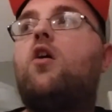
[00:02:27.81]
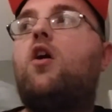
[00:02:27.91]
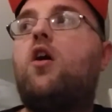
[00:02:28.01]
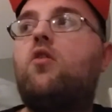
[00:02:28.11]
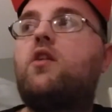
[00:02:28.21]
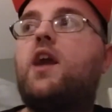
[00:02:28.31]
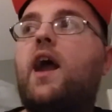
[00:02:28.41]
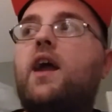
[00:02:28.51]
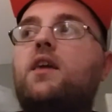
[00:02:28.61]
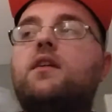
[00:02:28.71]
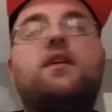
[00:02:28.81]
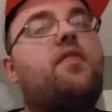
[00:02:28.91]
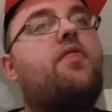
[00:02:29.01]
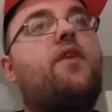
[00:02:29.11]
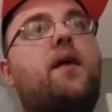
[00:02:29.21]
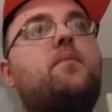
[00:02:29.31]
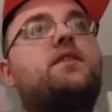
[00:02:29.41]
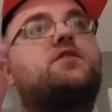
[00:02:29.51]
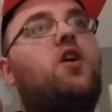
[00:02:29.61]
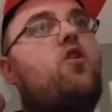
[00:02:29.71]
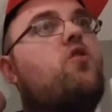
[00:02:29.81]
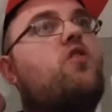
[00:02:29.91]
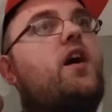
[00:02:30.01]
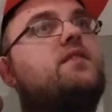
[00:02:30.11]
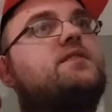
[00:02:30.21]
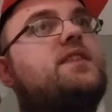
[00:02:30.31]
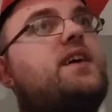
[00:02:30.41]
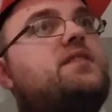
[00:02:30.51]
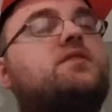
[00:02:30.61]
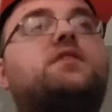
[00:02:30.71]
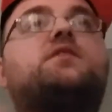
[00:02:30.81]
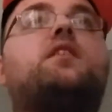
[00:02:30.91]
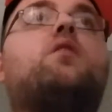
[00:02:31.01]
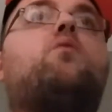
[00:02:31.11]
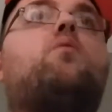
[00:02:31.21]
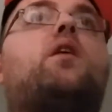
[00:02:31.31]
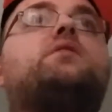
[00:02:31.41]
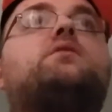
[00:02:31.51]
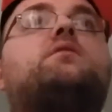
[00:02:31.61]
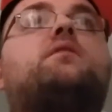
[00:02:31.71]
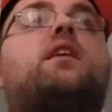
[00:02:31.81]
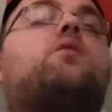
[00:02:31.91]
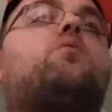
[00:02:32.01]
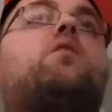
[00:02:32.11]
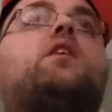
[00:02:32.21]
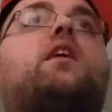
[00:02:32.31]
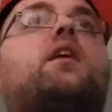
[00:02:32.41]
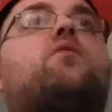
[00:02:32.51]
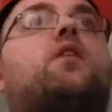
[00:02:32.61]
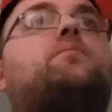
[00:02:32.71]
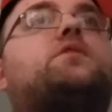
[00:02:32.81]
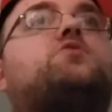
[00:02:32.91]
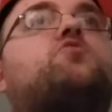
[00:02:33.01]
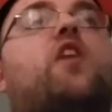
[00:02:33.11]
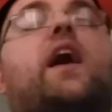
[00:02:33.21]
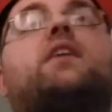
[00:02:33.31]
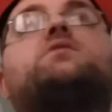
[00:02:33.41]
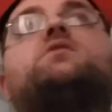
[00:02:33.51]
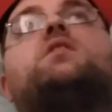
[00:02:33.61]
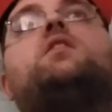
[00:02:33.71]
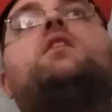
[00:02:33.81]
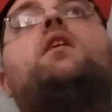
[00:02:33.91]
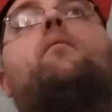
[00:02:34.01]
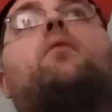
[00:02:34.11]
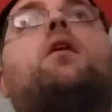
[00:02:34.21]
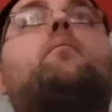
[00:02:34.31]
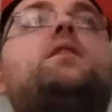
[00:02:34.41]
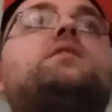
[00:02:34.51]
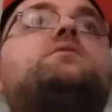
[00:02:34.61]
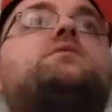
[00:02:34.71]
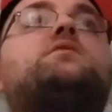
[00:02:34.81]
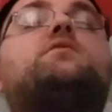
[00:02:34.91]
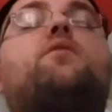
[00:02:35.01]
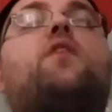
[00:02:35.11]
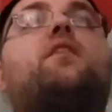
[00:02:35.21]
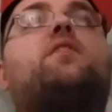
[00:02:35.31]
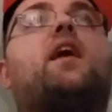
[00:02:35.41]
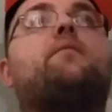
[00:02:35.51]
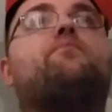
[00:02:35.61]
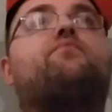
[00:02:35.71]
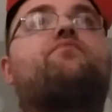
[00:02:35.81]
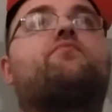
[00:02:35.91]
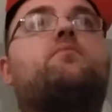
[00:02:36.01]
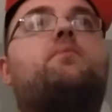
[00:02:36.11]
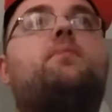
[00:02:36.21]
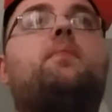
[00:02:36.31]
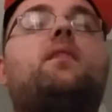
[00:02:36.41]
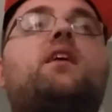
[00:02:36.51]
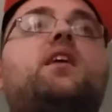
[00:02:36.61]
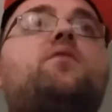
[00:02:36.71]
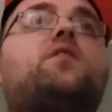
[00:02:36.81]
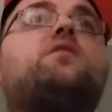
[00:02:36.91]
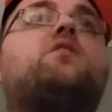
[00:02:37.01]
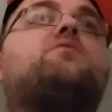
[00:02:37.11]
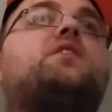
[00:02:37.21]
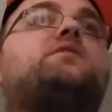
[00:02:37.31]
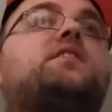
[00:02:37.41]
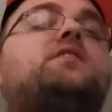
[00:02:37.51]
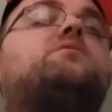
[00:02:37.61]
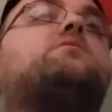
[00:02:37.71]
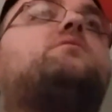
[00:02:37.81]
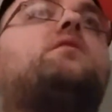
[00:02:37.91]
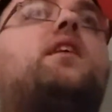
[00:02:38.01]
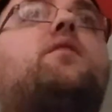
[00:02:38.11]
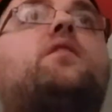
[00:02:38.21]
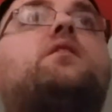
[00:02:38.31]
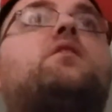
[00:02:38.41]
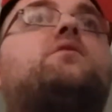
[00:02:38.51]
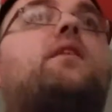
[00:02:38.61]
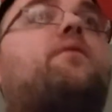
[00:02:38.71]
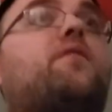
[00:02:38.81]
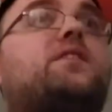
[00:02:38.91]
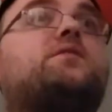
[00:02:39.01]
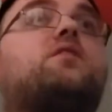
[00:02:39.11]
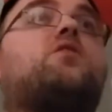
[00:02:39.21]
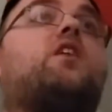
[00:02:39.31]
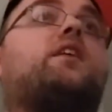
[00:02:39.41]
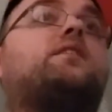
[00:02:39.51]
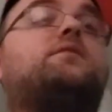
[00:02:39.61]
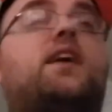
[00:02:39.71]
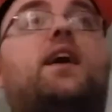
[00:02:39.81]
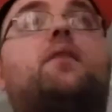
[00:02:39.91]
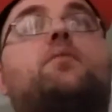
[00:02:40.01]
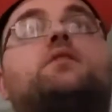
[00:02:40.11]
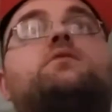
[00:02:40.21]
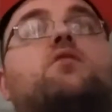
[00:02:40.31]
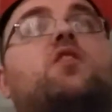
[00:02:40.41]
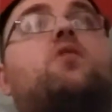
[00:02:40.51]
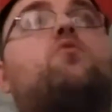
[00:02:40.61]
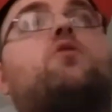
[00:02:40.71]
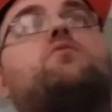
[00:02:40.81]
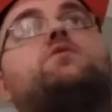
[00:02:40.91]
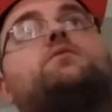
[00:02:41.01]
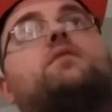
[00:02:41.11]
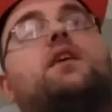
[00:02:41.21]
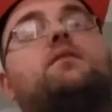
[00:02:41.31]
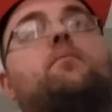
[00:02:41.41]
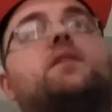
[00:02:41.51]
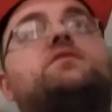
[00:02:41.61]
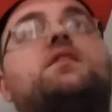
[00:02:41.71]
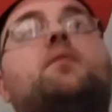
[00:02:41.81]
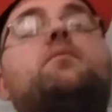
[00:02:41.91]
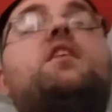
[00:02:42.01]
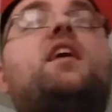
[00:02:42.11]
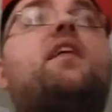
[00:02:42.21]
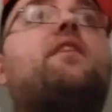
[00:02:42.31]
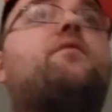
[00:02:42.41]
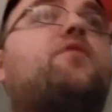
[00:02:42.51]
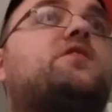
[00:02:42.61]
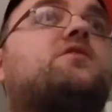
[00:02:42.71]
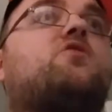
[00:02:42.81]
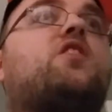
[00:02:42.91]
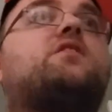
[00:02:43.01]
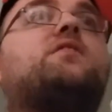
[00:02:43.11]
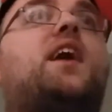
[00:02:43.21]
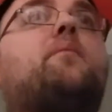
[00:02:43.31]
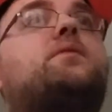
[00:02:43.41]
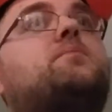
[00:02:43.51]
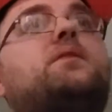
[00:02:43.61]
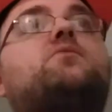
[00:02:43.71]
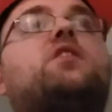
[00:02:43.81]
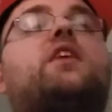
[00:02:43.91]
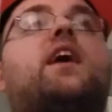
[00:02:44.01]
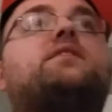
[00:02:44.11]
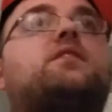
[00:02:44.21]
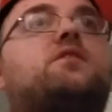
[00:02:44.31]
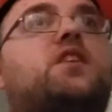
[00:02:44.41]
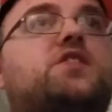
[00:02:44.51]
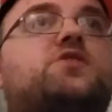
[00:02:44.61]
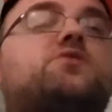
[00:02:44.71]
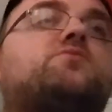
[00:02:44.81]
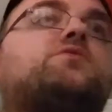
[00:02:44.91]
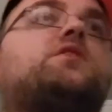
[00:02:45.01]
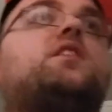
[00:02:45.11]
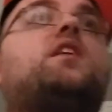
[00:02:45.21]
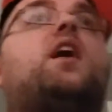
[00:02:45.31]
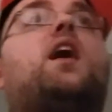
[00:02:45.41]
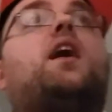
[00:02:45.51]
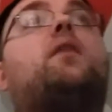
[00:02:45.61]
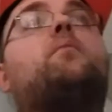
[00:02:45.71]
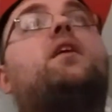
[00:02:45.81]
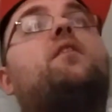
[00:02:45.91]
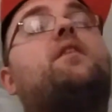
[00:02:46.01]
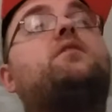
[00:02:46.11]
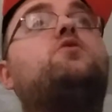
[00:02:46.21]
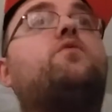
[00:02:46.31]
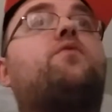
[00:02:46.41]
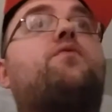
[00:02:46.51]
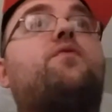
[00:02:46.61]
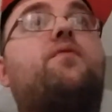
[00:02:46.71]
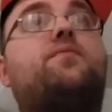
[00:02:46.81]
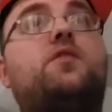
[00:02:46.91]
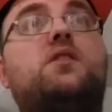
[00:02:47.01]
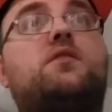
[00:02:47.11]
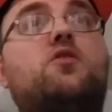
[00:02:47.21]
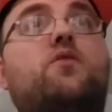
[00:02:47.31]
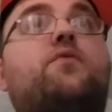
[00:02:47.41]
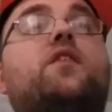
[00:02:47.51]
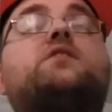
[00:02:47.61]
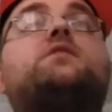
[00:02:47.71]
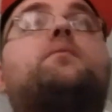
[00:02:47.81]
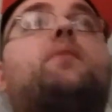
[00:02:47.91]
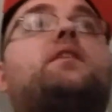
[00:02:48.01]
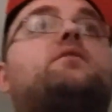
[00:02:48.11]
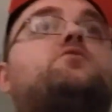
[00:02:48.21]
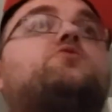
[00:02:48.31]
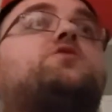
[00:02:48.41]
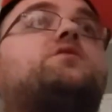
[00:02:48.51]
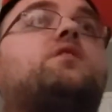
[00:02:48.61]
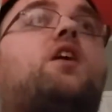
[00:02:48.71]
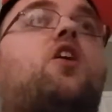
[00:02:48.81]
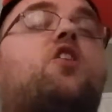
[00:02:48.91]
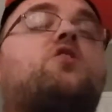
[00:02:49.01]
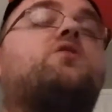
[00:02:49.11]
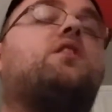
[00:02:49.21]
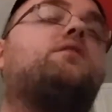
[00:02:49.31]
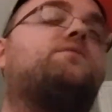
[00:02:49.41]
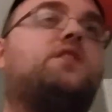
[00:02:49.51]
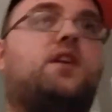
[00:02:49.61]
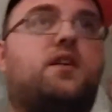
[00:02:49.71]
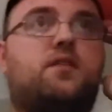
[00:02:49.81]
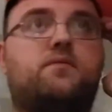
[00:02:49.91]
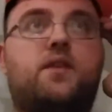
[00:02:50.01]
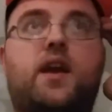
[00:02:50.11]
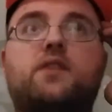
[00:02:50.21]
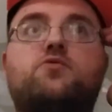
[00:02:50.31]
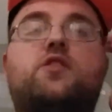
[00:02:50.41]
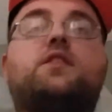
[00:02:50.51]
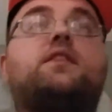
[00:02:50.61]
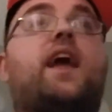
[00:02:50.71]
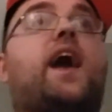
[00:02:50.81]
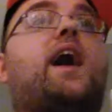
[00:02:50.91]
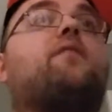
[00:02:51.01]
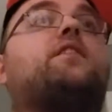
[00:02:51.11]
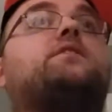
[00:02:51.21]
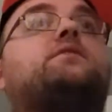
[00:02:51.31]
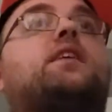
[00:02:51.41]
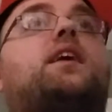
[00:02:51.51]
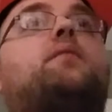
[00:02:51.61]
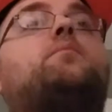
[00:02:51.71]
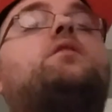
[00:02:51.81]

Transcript: Okay, that makes a whole lot of sense, because they don't want to they don't want to cover up their tracks. Problem is is the fact that even though they did even though they fixed the clock in time, because the clockwork was kind of messed up, they fixed the clock in time, but the military has other issues. Um, they do f they do fix it by the, using the heart of the android that they have at the time.